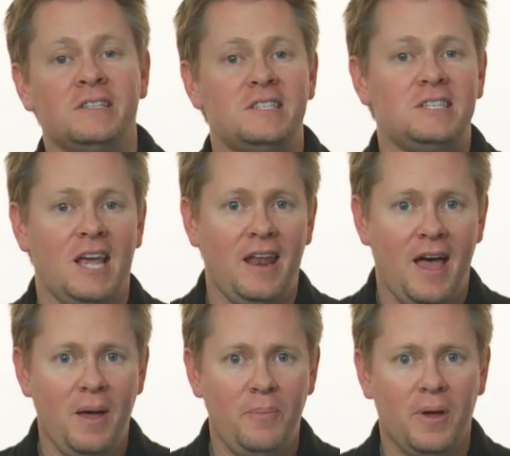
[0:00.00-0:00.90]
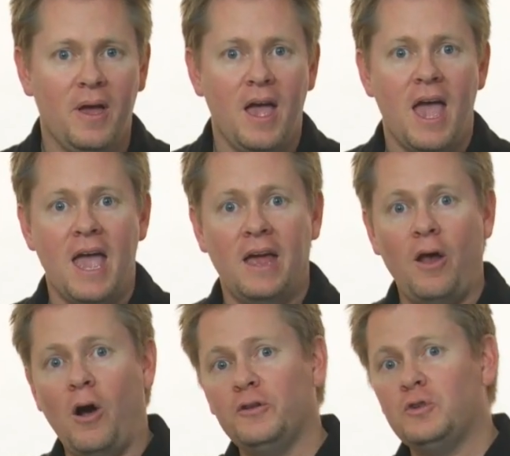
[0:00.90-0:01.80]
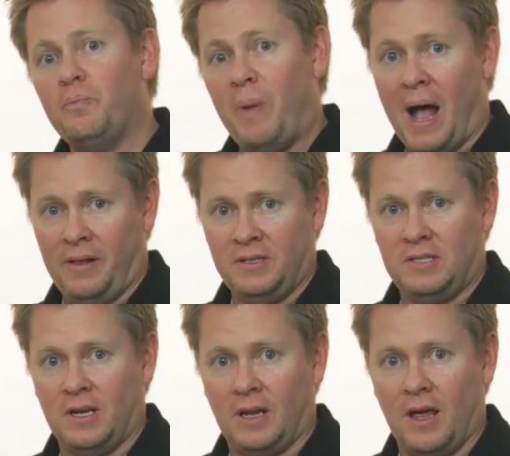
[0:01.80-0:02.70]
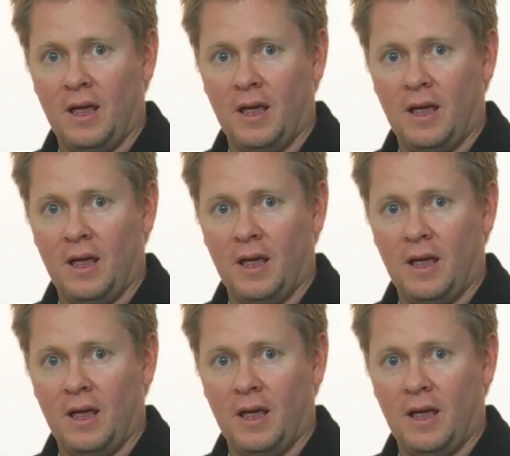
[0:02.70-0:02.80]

setup and also balancing.